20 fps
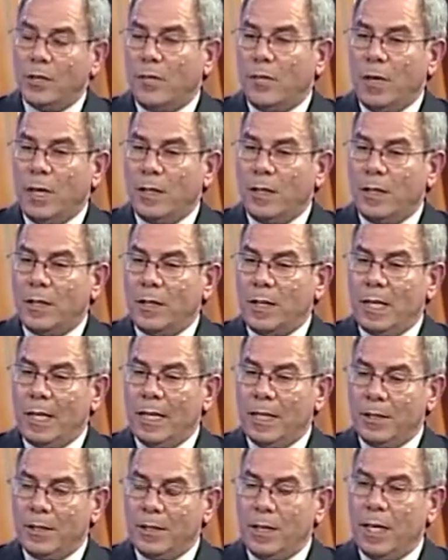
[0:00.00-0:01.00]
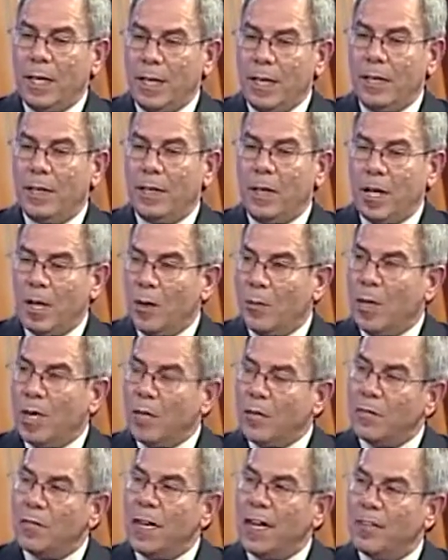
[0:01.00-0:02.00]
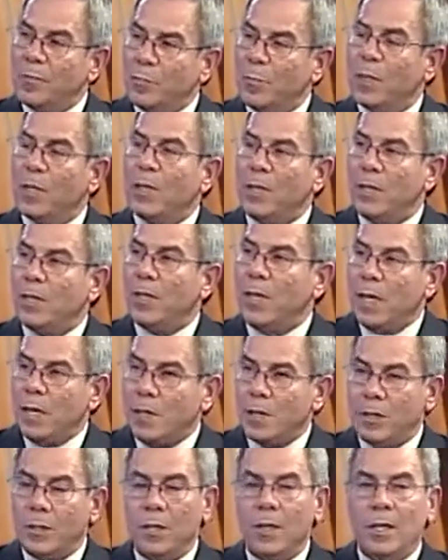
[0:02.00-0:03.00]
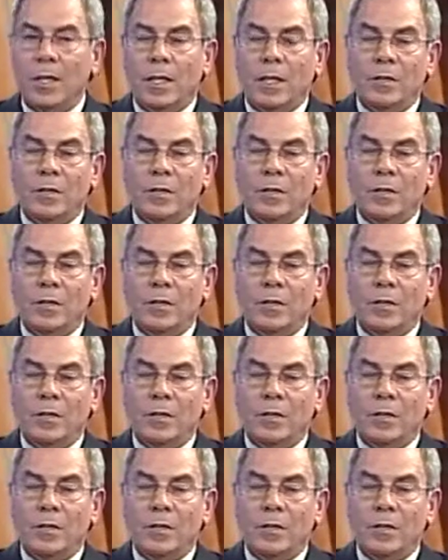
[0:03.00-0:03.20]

the fact that they contained about a five billion dollar